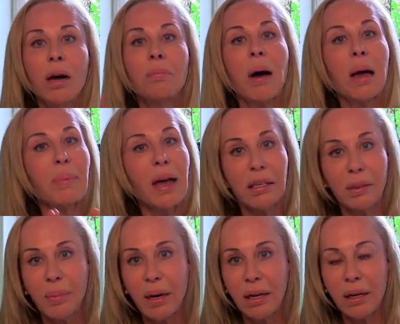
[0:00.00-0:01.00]
Bypass
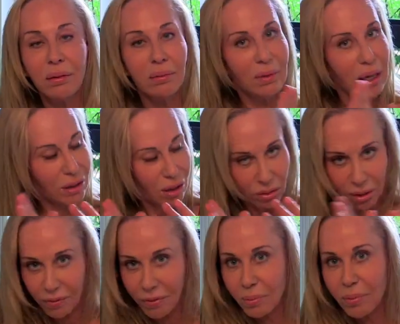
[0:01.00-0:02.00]
Media, that's
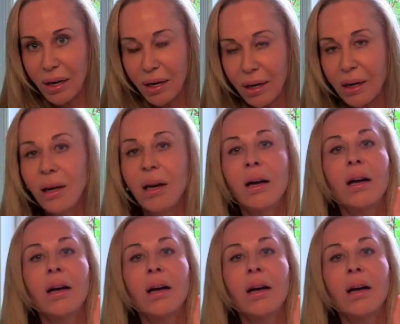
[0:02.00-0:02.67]
only for media.